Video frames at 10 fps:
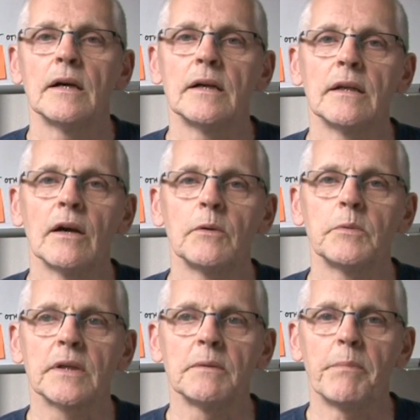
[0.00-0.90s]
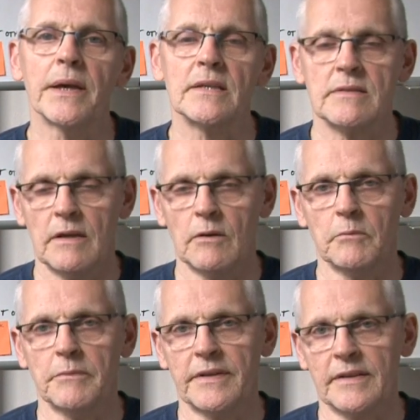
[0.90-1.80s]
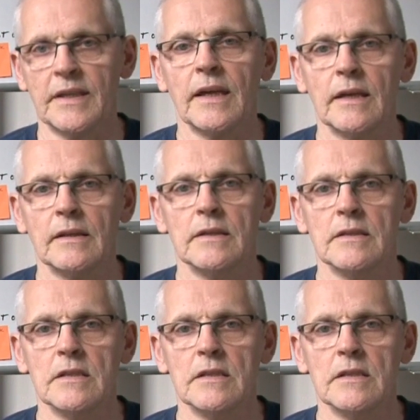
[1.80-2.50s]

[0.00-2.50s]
and how we can best help them to articulate